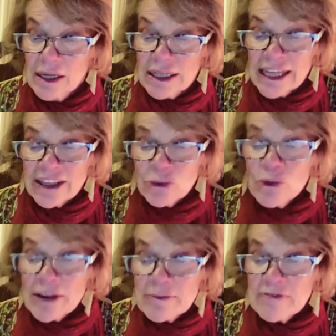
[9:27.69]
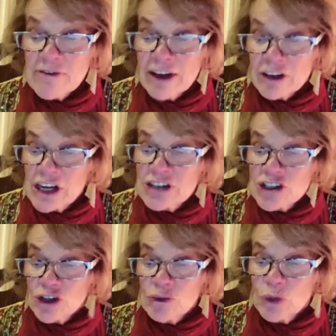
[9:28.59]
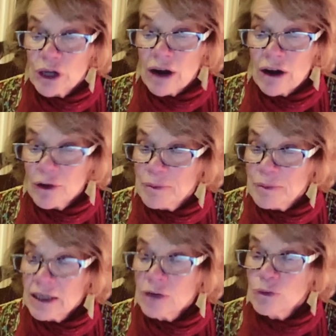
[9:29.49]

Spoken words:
That the Regmi Foundation would honor me,